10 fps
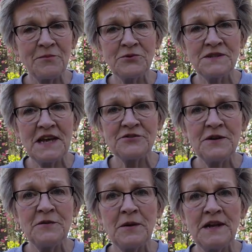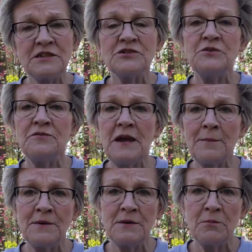Most of that transplanting should have
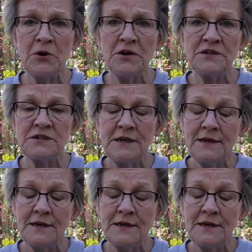happened in March,